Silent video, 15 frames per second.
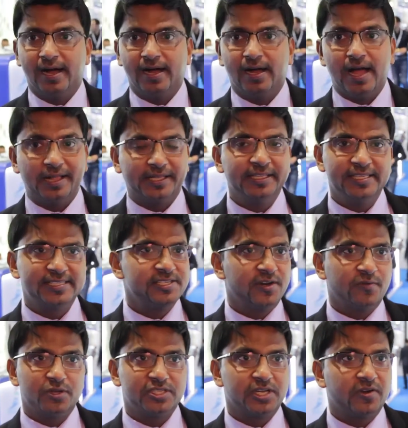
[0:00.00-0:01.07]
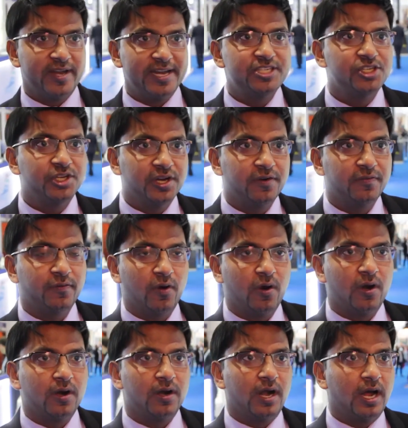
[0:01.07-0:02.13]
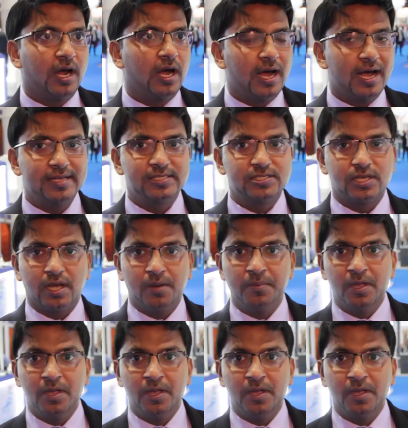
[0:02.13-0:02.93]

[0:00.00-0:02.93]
I think this year was a great year for us.